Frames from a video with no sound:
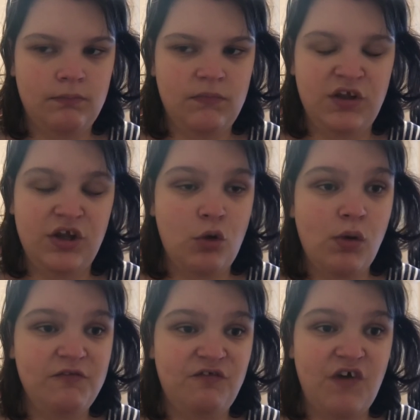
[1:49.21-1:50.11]
You know
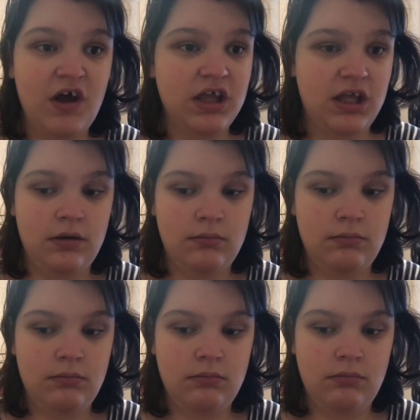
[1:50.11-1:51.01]
what? Fuck it.
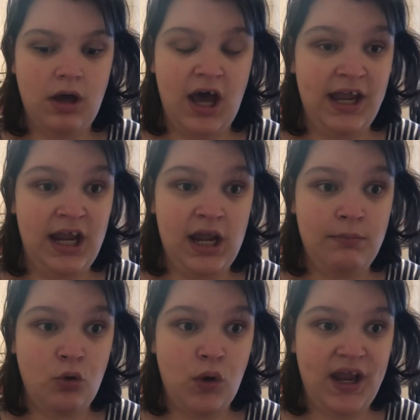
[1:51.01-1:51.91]
I am
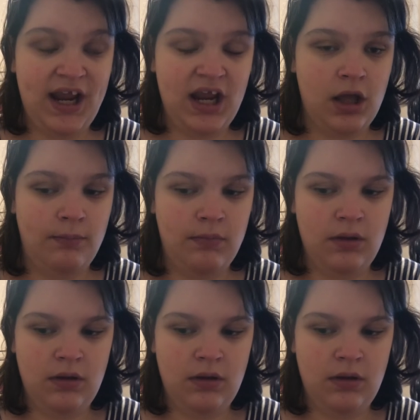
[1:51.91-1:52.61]
who I am.